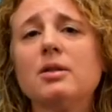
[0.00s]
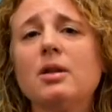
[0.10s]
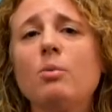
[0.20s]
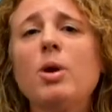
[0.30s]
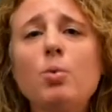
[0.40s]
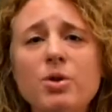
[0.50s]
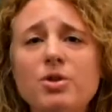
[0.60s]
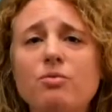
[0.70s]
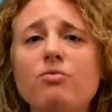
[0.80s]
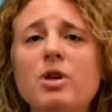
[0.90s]
And we want
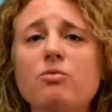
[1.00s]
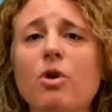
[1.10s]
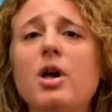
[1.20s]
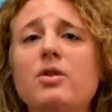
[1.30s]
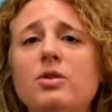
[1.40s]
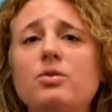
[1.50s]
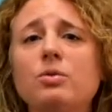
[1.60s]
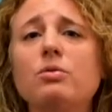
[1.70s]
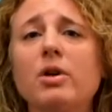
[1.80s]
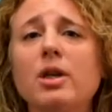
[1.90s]
to rewrite the
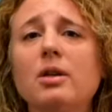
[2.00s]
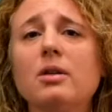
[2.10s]
story.